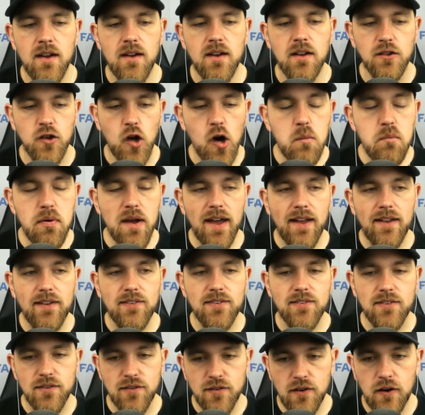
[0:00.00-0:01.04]

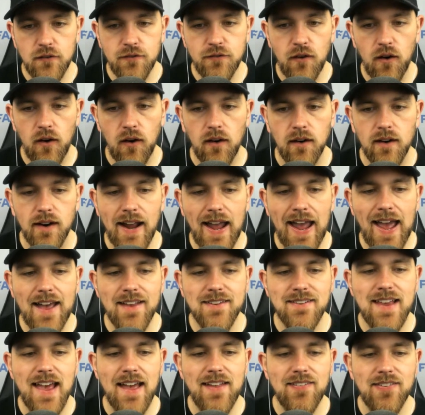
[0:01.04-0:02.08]
Lopez so far
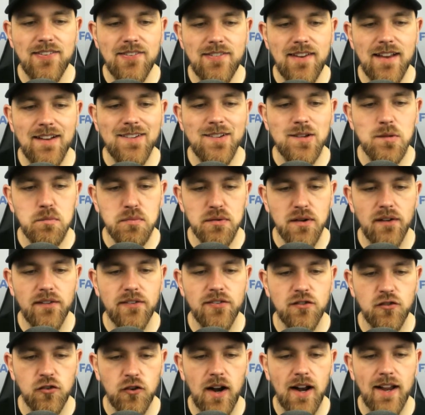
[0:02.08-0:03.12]
has had six
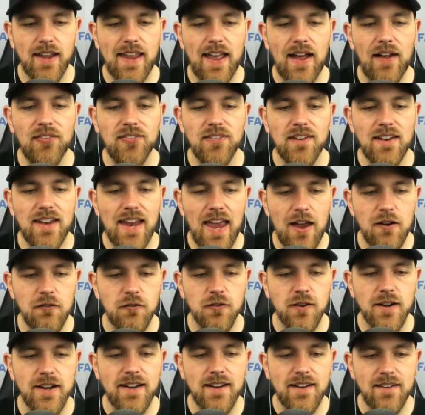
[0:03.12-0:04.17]
plus strikeouts in
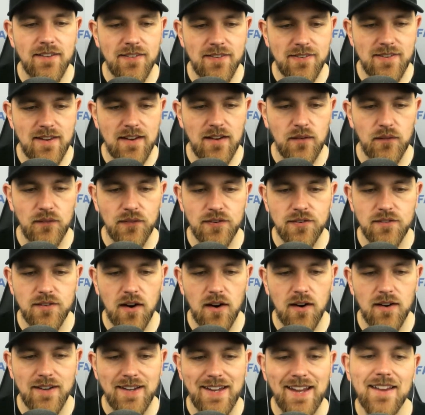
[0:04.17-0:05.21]
every single
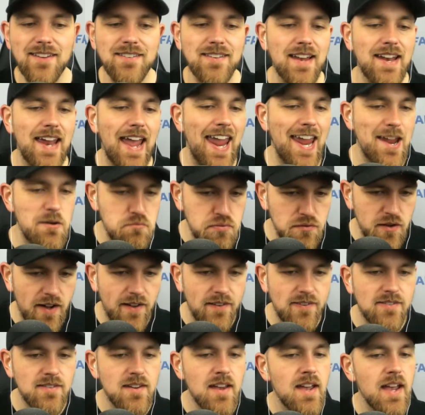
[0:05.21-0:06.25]
start. He has had eight
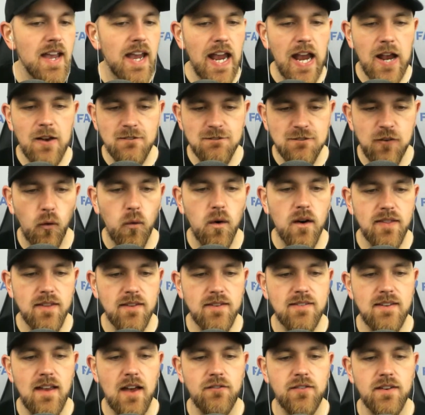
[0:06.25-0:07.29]
plus in four of the
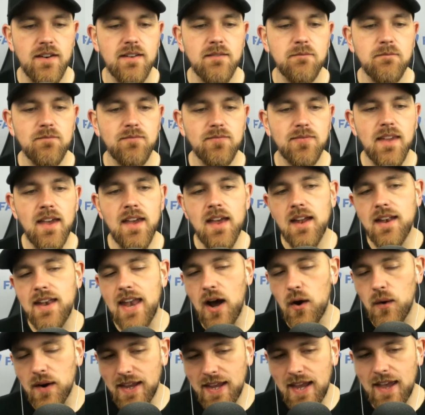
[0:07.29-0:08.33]
seven.
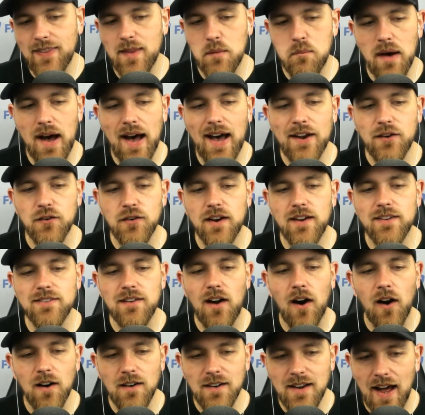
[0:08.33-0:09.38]
Now, again, the Padres
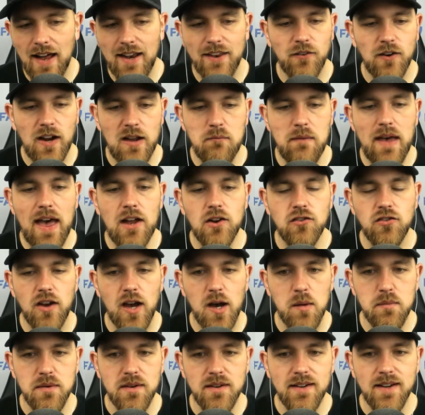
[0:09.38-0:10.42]
are not a great
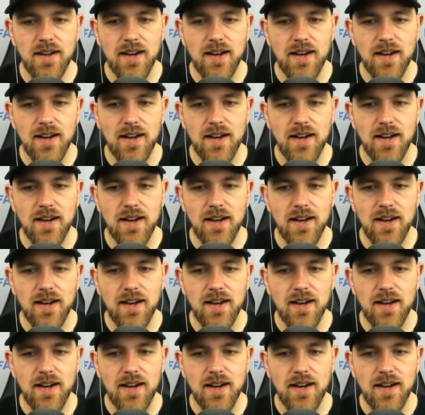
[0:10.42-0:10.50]
matchup.